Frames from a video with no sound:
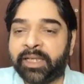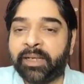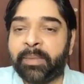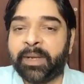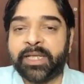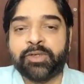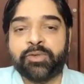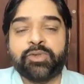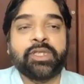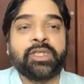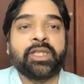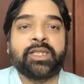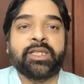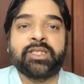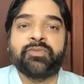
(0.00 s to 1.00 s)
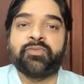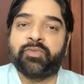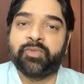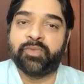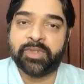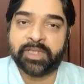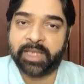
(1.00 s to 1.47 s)
by using this
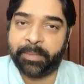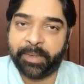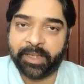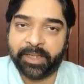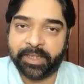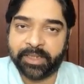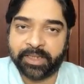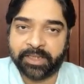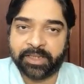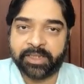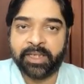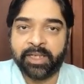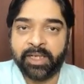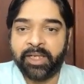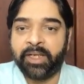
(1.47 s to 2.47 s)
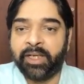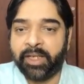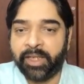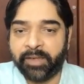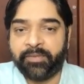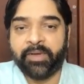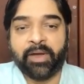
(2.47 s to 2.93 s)
7 digits.
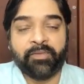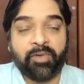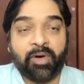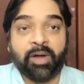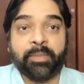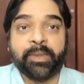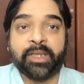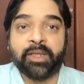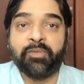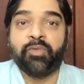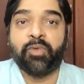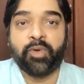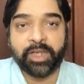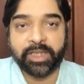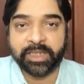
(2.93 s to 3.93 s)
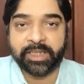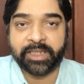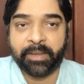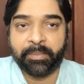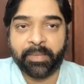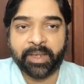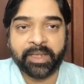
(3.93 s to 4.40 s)
If you are forming the 4-digit
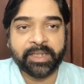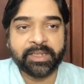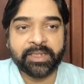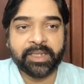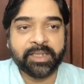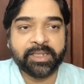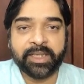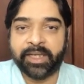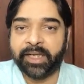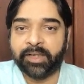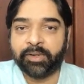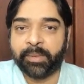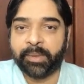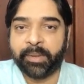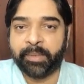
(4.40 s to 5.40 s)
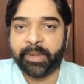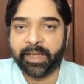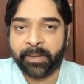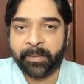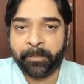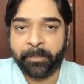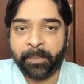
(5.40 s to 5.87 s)
number. Is this clear to everybody?
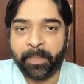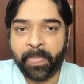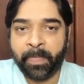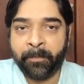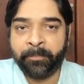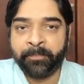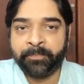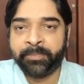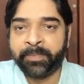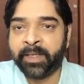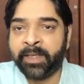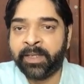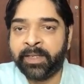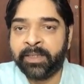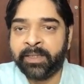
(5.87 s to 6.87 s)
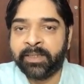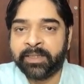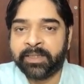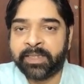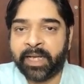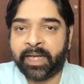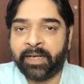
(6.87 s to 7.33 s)

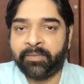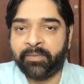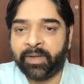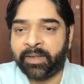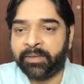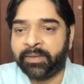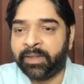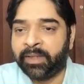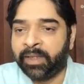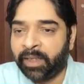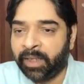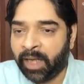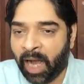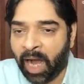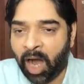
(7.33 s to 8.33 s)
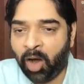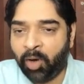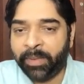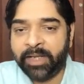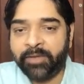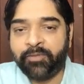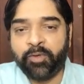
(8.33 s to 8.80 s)
Second one. How
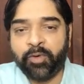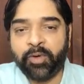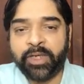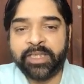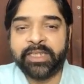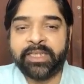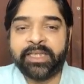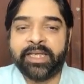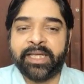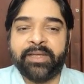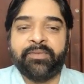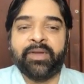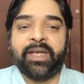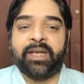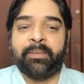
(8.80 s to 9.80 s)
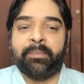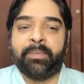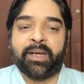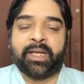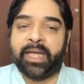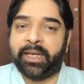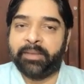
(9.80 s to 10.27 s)
many 4-digit even number
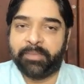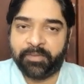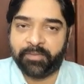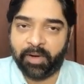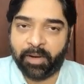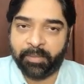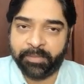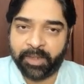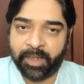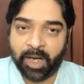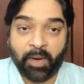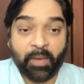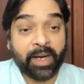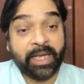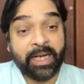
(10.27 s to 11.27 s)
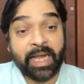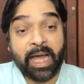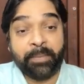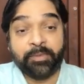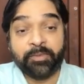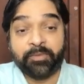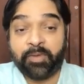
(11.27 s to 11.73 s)
can be formed? Now again I
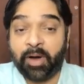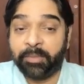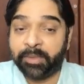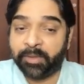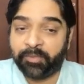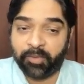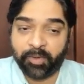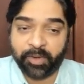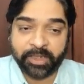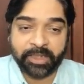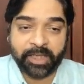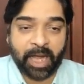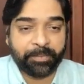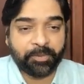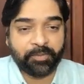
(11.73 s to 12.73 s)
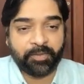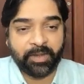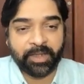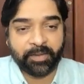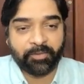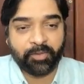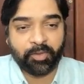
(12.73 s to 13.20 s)
have to form the 4-digit, I have to fill
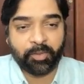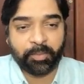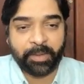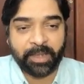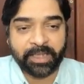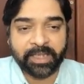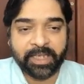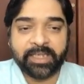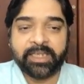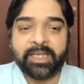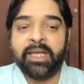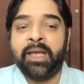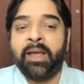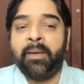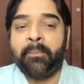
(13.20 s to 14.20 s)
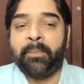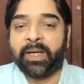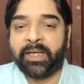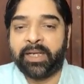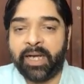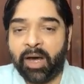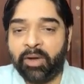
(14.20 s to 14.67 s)
the 4 places.
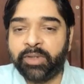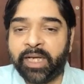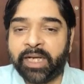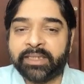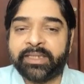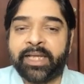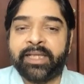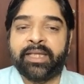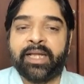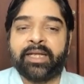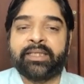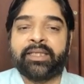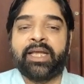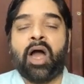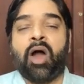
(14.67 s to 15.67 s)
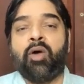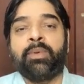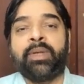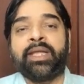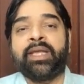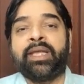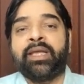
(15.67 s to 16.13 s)
But now they are saying that ki how
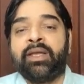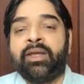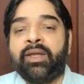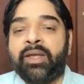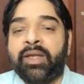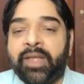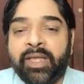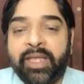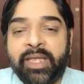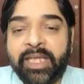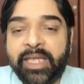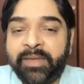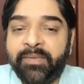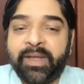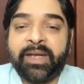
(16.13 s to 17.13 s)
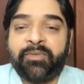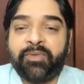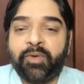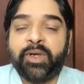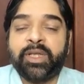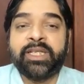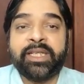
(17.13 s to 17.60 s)
many even
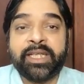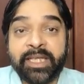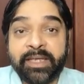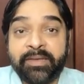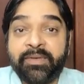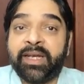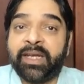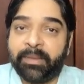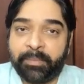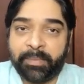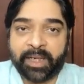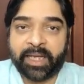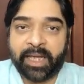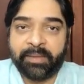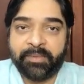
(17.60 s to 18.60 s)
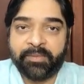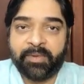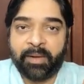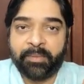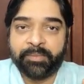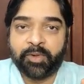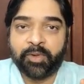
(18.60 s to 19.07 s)
4-digit even number can be
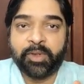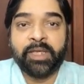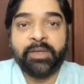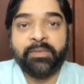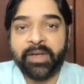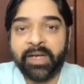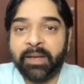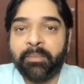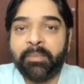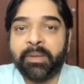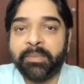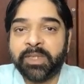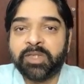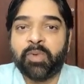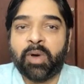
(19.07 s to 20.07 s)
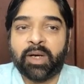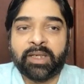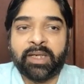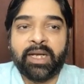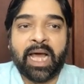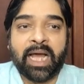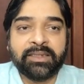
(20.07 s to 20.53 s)
formed. So even number means what?
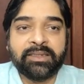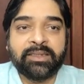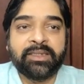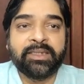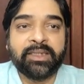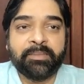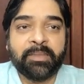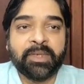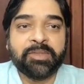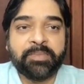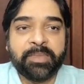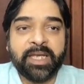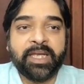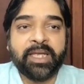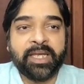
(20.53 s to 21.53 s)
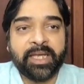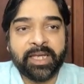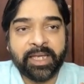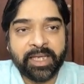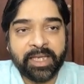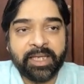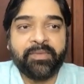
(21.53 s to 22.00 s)
Last digit must be
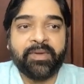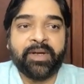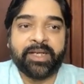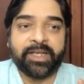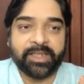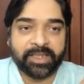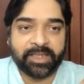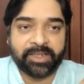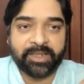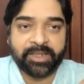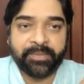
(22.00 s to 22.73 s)
even digit.